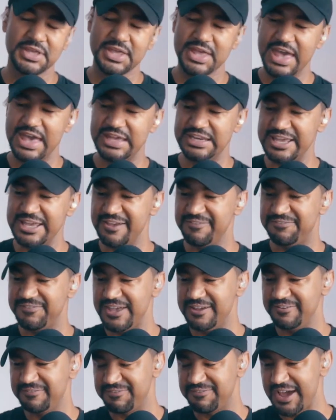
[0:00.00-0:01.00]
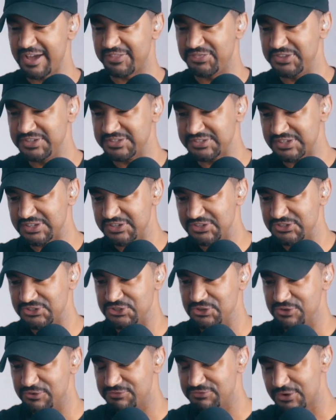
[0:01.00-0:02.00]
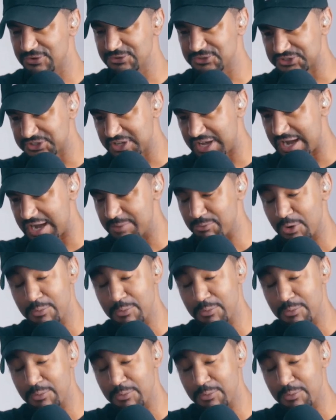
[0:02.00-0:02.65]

And if, in fact, this is your first time,